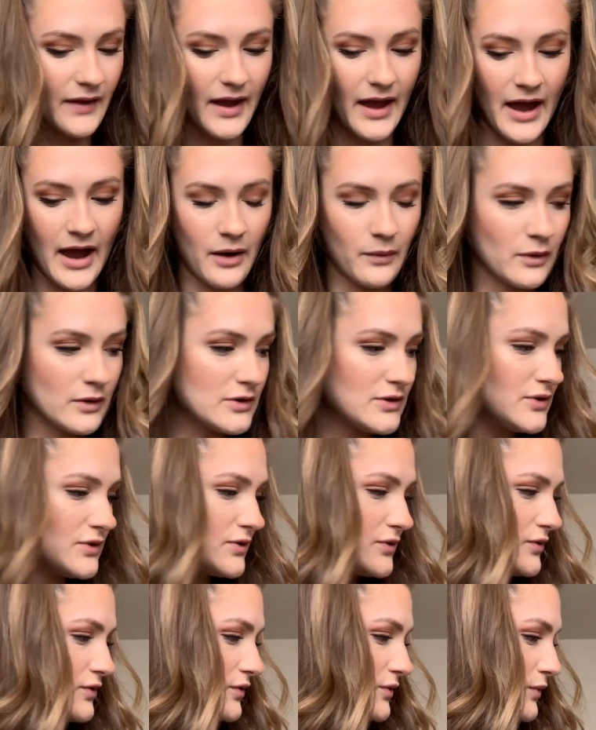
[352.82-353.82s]
our
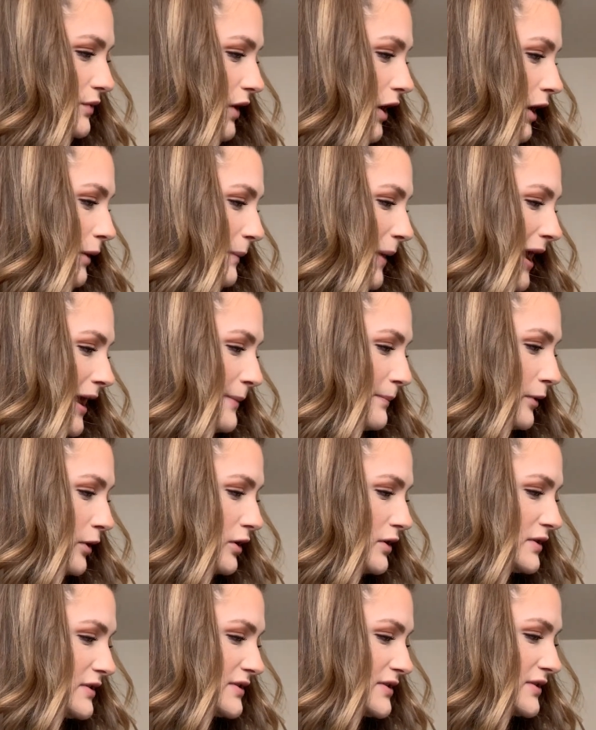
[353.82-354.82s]

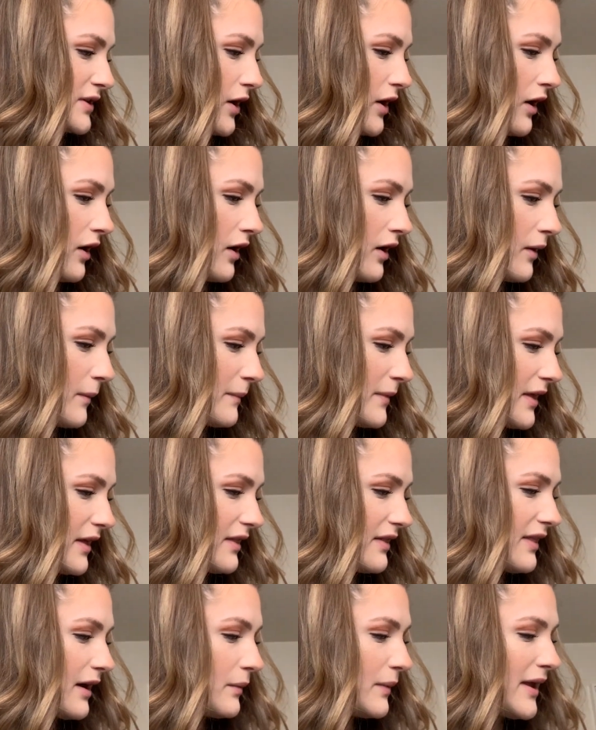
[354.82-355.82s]
papers
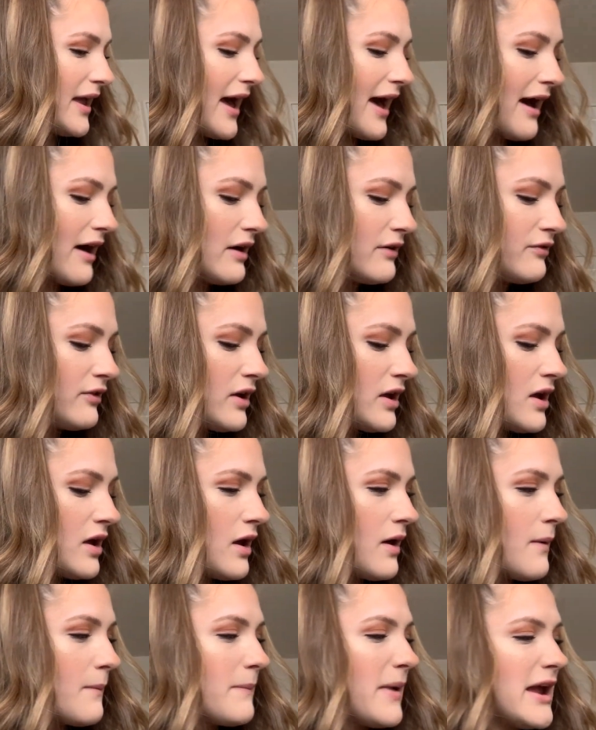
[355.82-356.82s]
that we have,
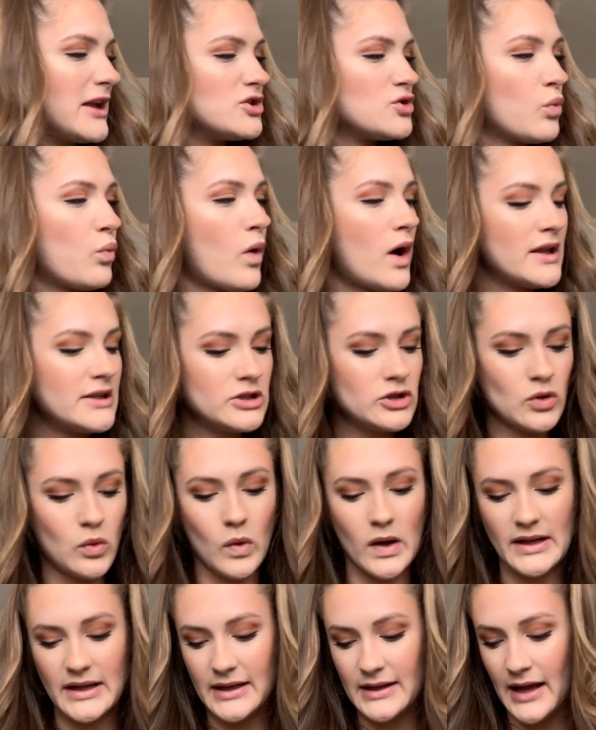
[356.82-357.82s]
page
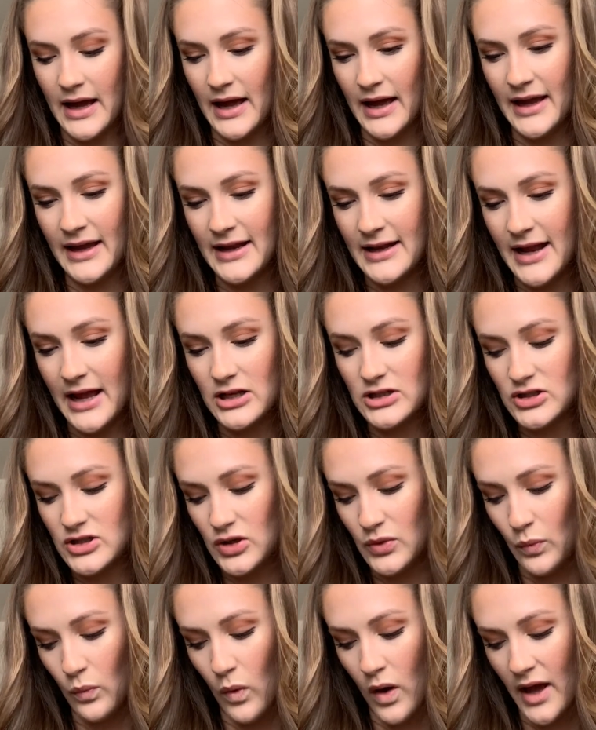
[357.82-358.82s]
129
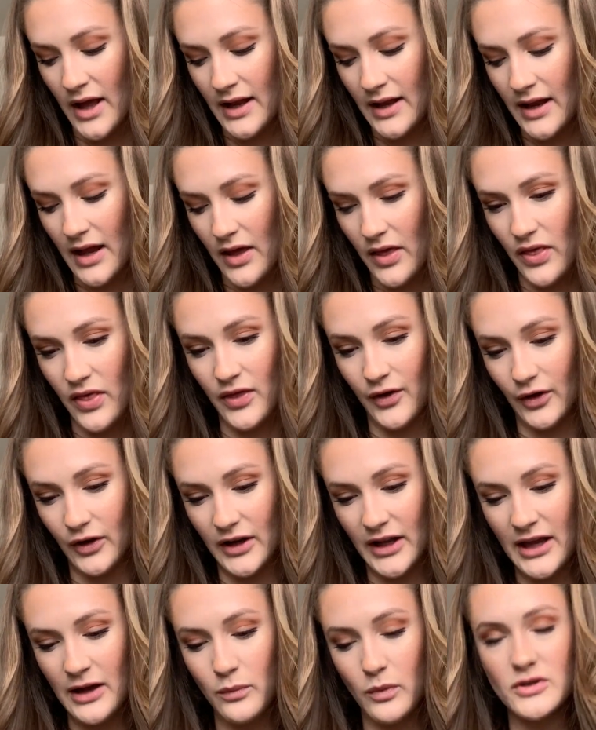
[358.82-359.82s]
to
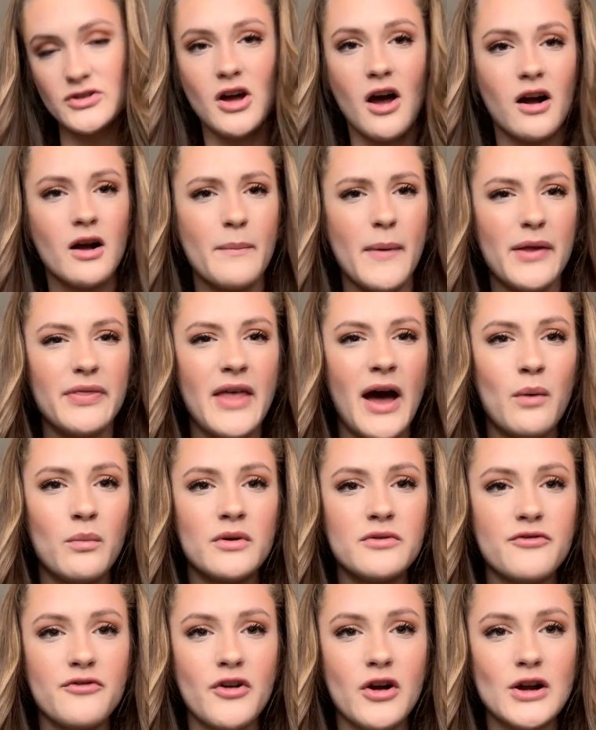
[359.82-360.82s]
130. We'll talk about that
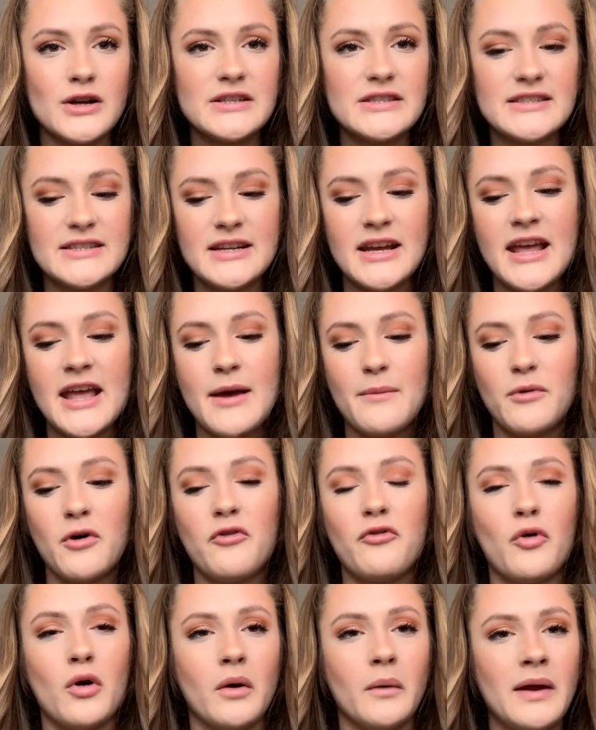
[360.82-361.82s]
one first
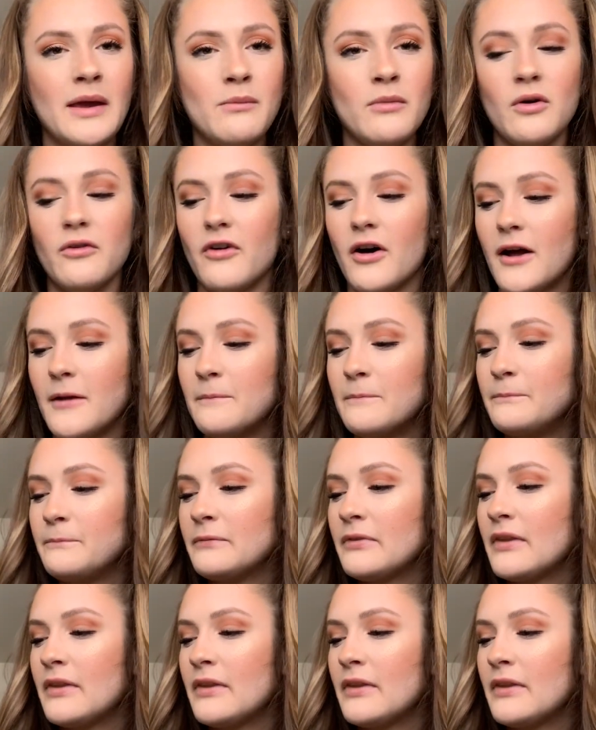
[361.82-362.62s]
before we move on.